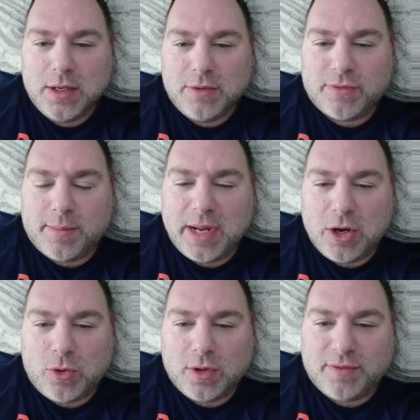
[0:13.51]
from my
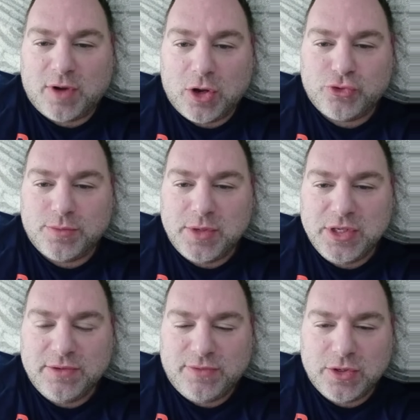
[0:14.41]
goal of 100
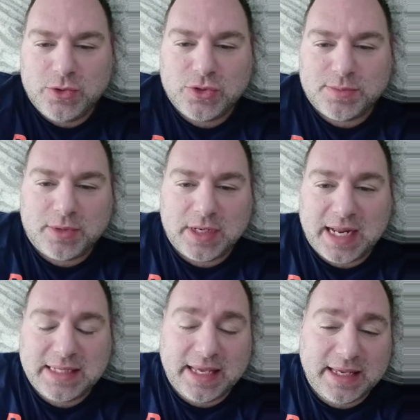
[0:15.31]
million views, but
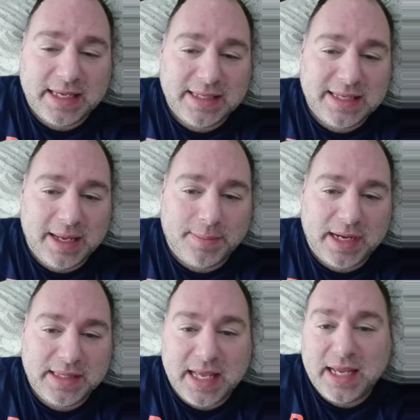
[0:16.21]
I take it day
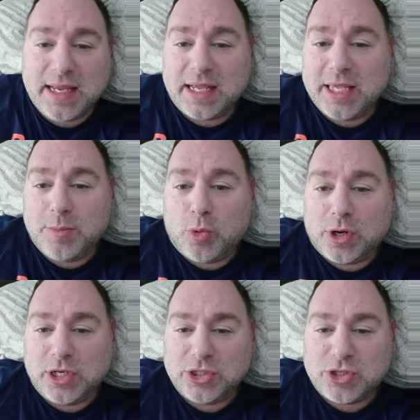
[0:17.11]
by day. I keep
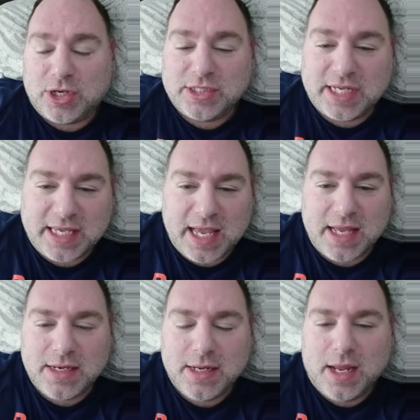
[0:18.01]
working as hard as I
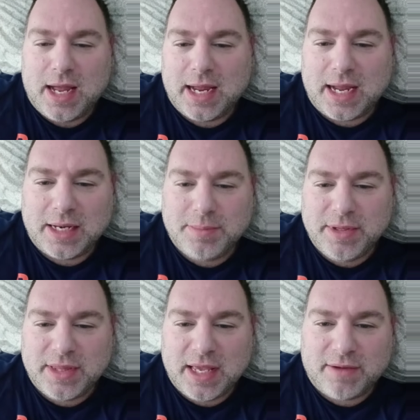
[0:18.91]
can. I got to
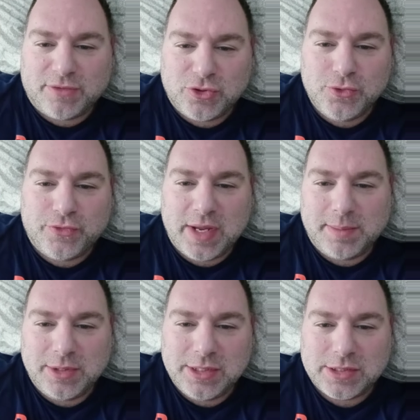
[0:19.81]
be there for two
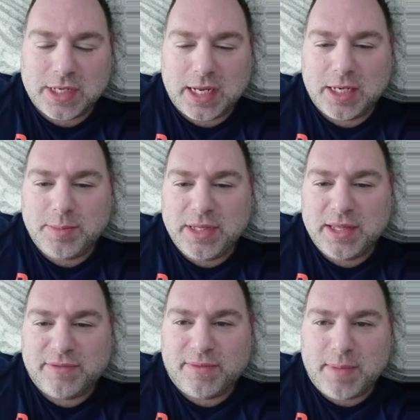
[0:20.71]
families. I got to be
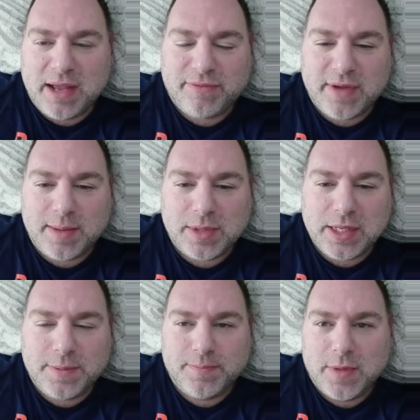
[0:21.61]
there for my
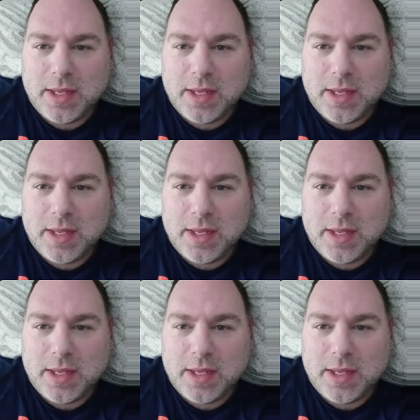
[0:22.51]
family,